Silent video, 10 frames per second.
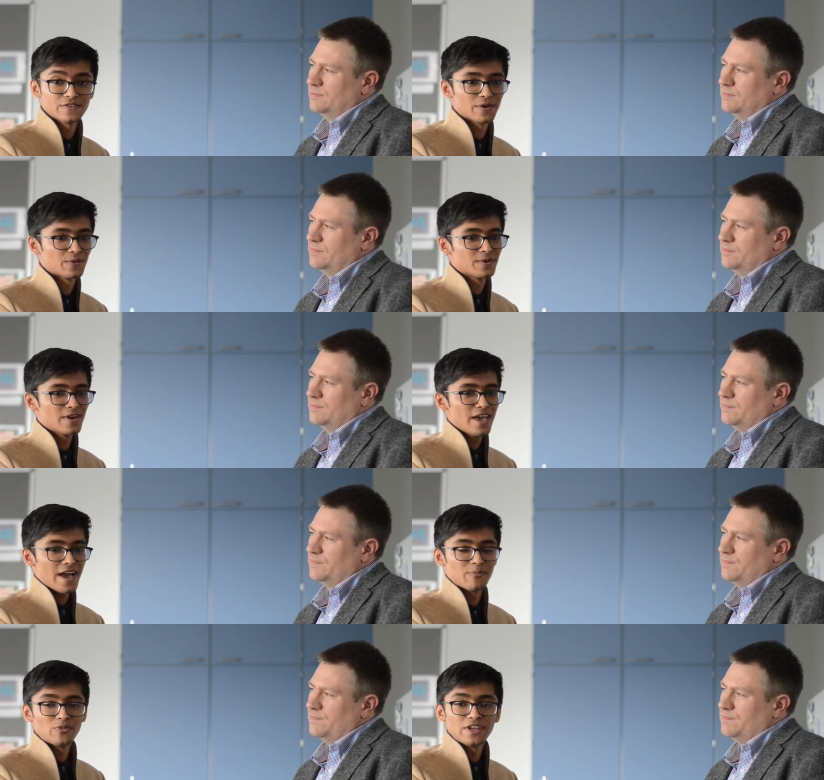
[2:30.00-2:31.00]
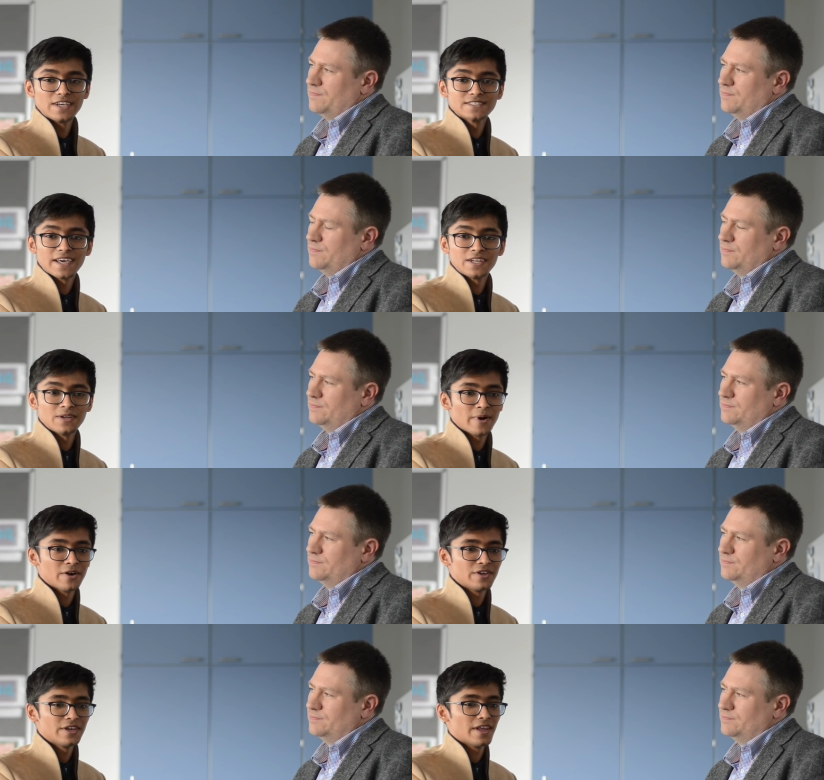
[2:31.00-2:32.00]
Speaker 1: so I'm pretty excited
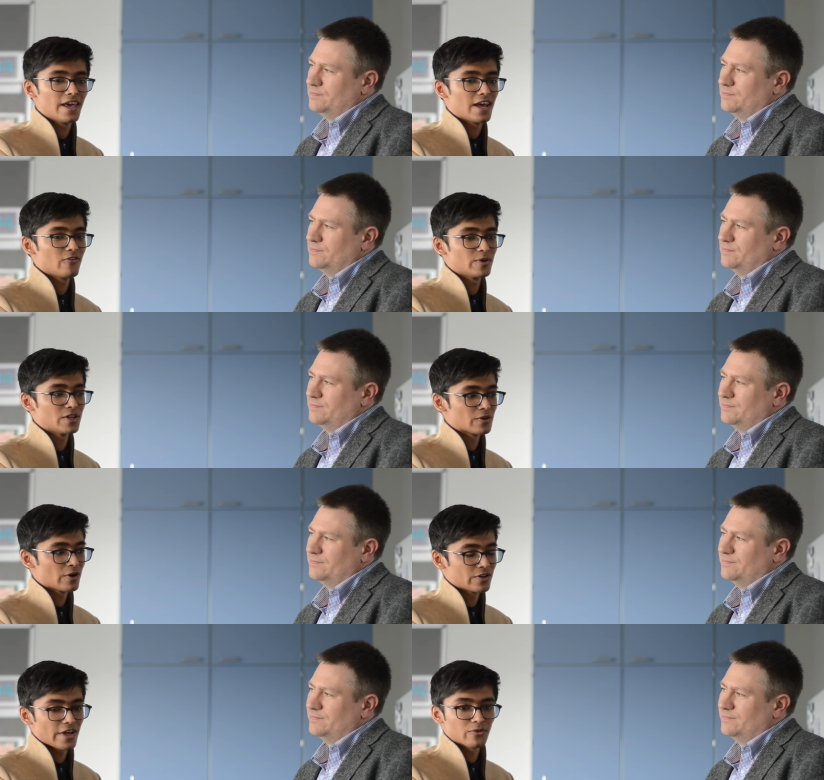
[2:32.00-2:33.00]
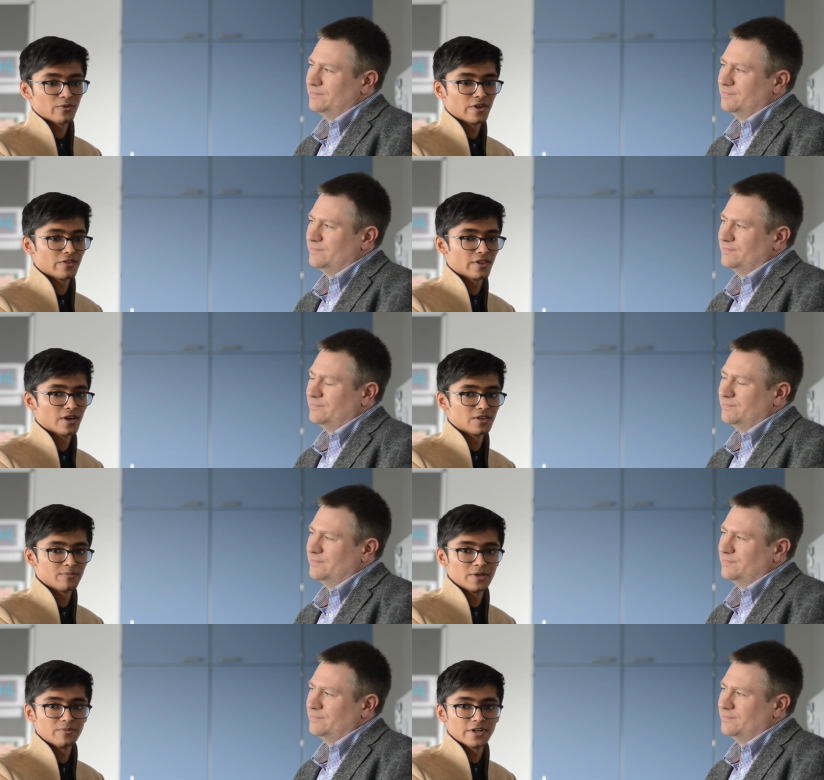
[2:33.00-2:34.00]
about it, and I've been in contact with uh, the
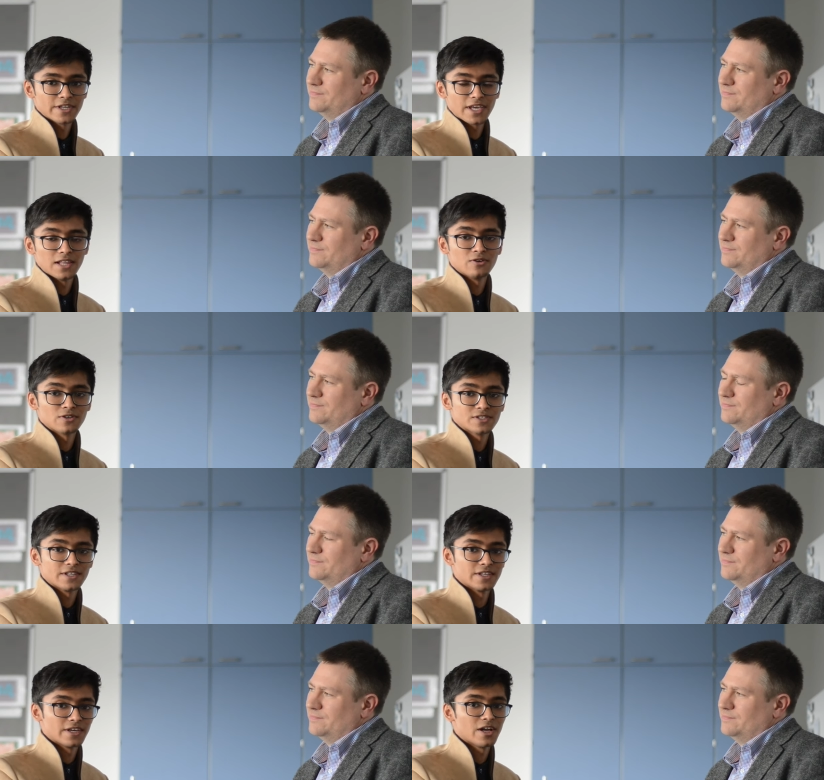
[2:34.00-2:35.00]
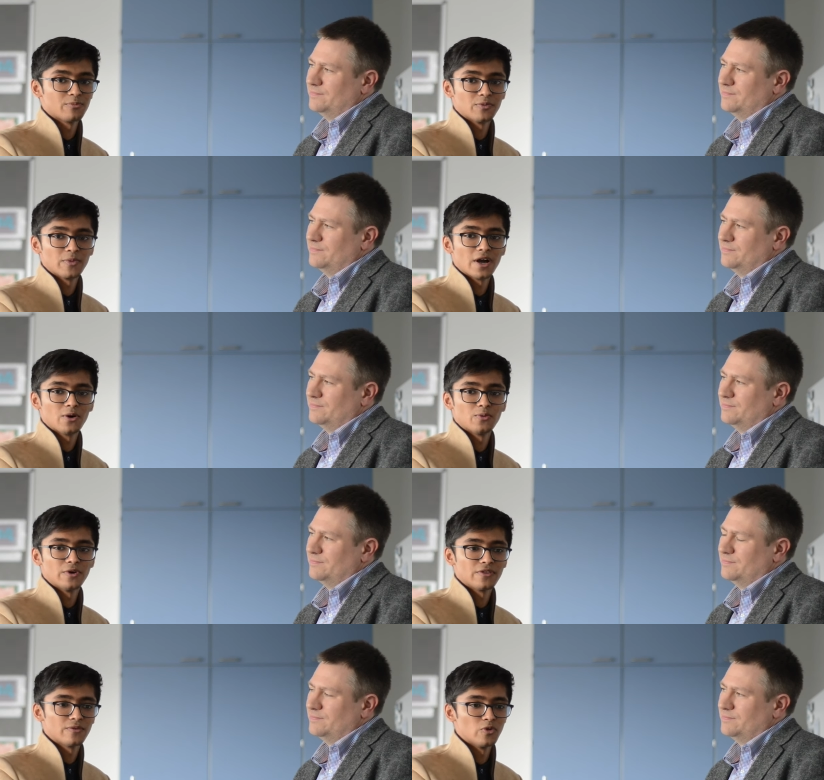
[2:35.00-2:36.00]
people at Kellogg's, and they're helping me out
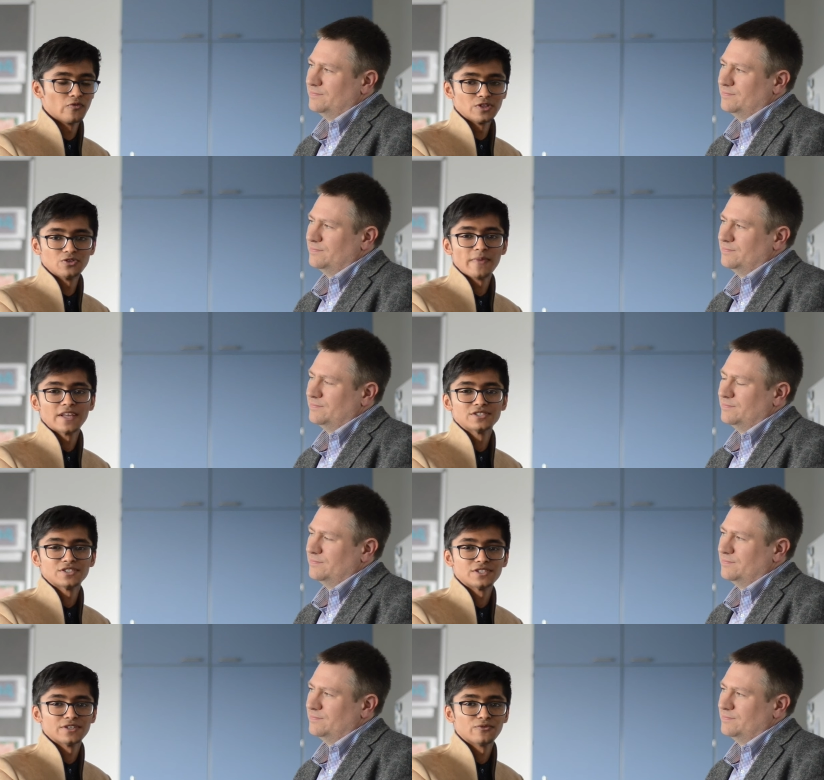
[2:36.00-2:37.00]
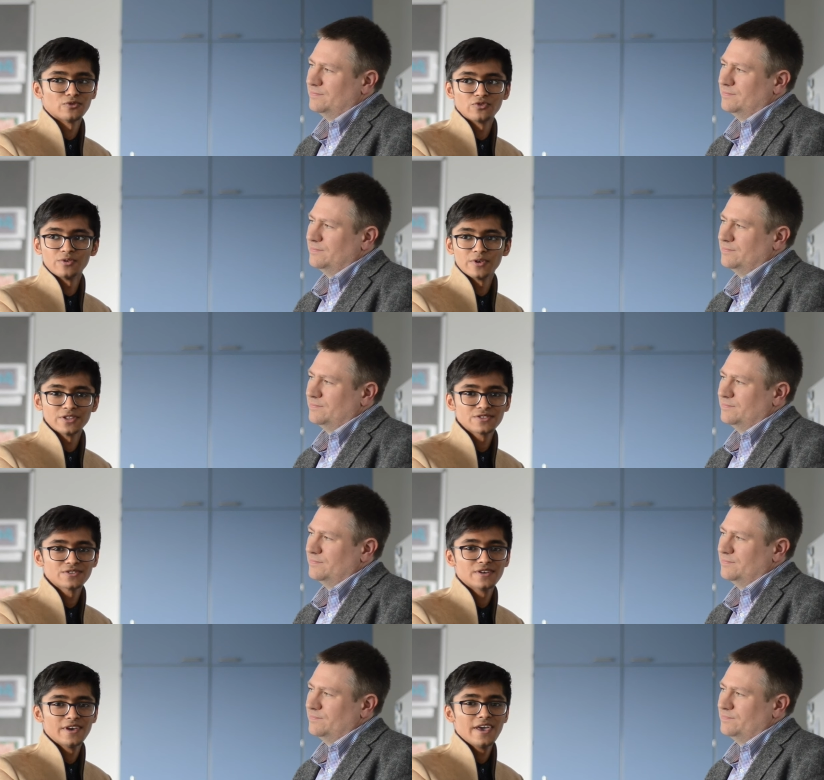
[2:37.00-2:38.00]
with moving to Manchester for three months.
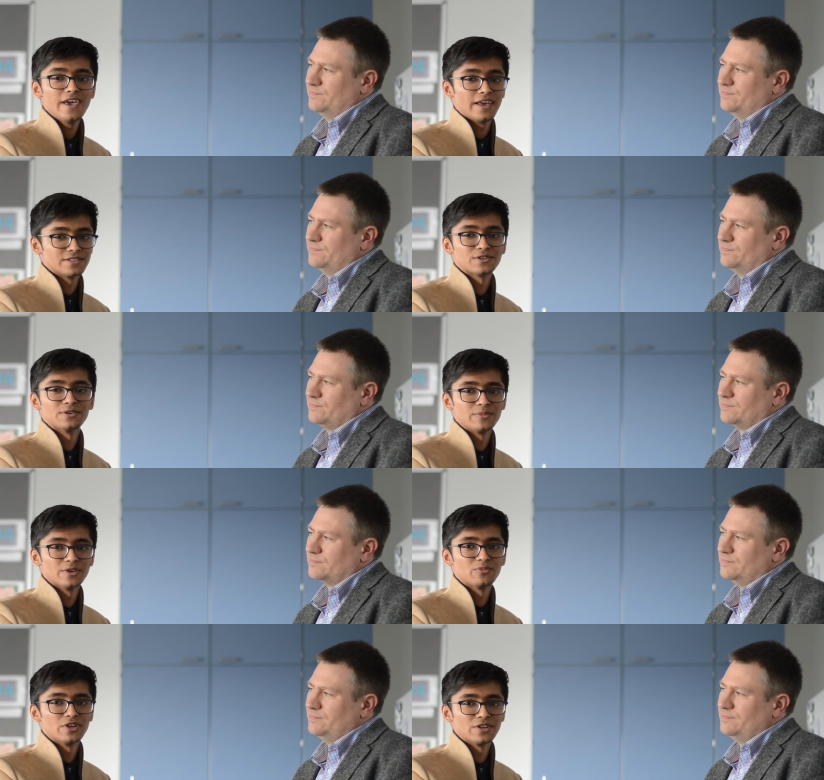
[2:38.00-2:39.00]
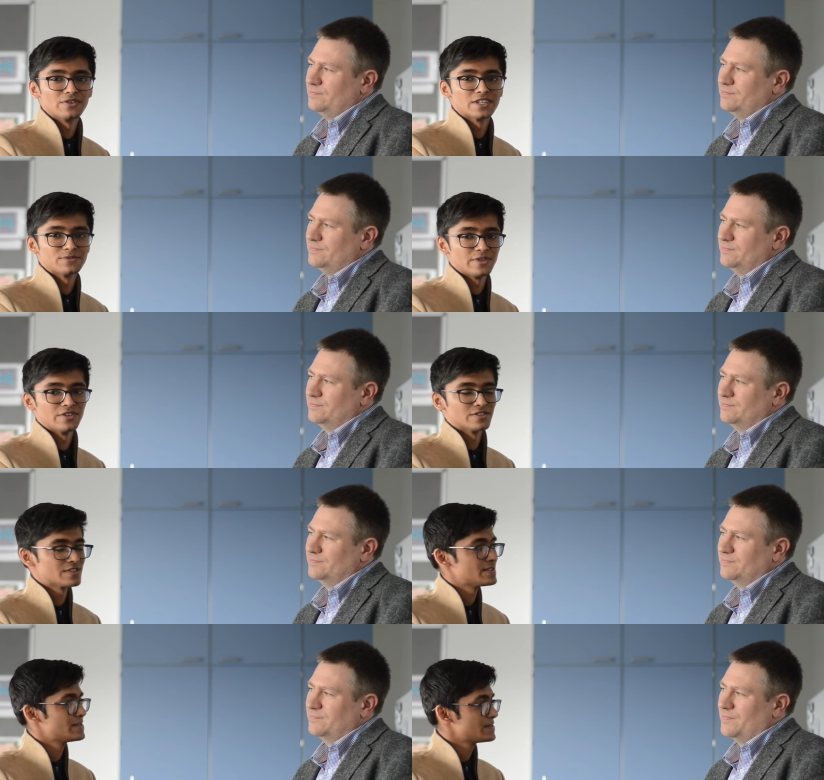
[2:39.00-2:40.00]
It's going to be a pretty good experience.
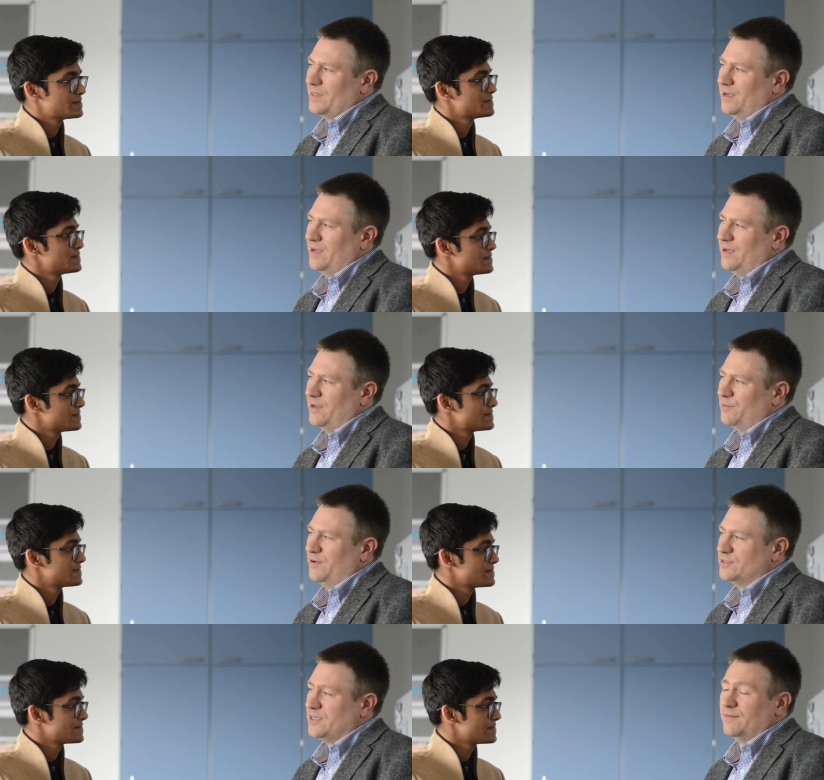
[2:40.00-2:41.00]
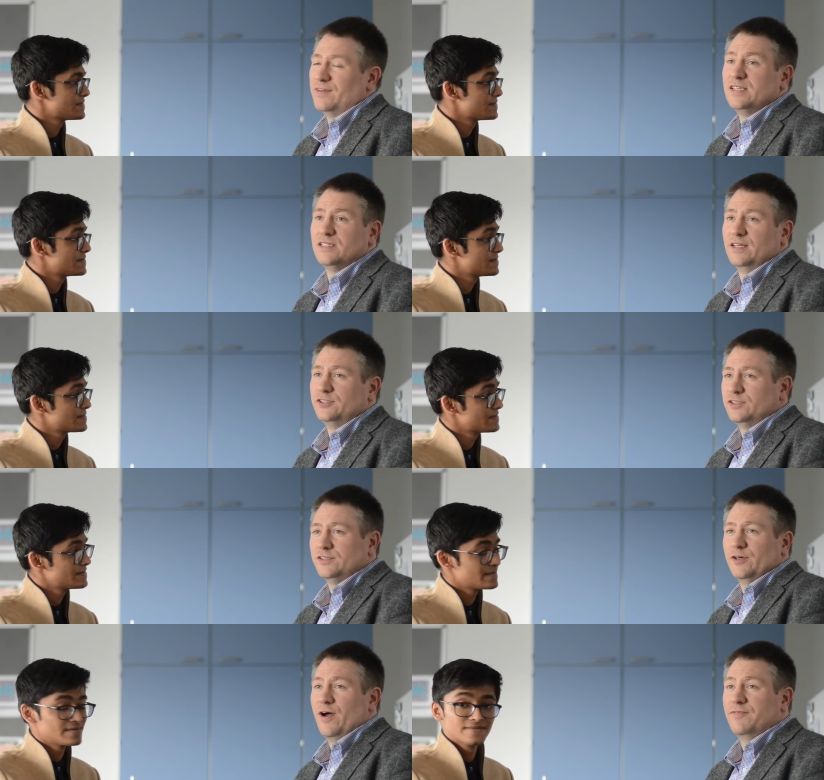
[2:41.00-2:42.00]
Uh, and we also have guest lectures,
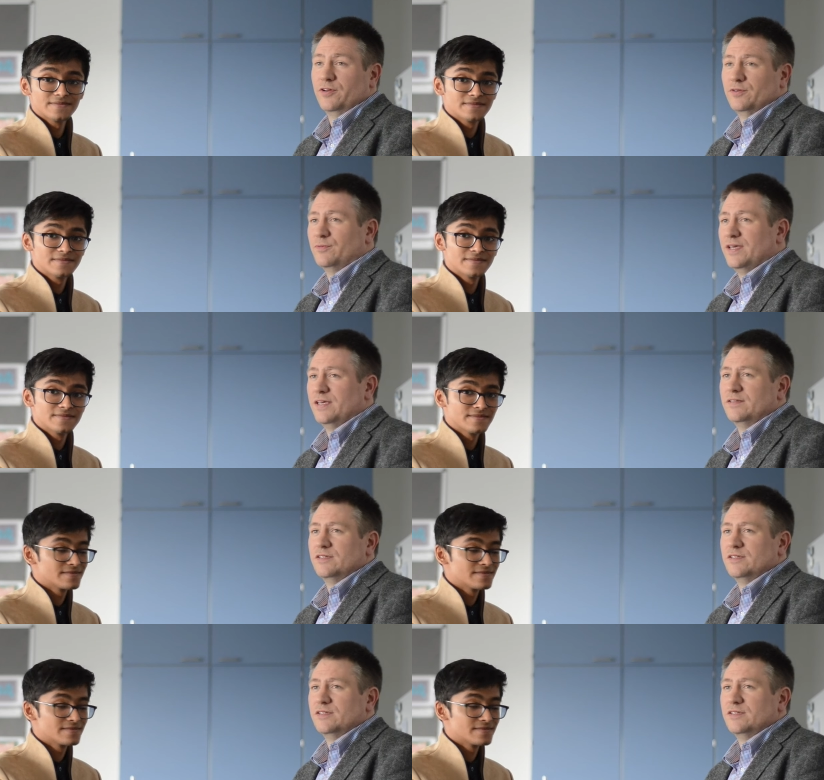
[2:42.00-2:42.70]
so every other week